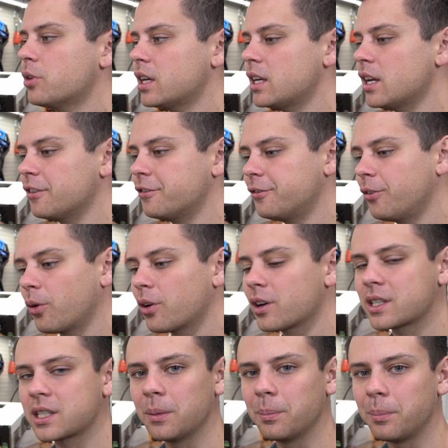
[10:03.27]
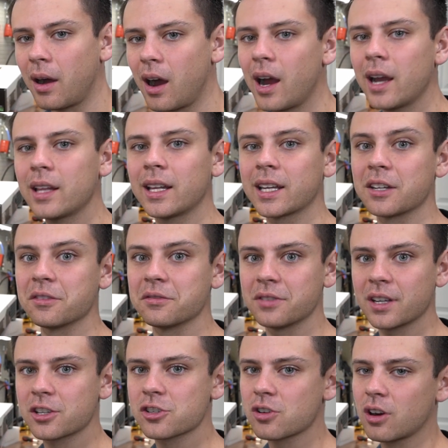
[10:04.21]
can afford to buy like a
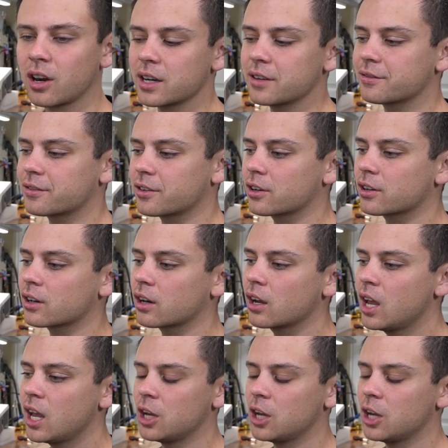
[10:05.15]
Victron inverter,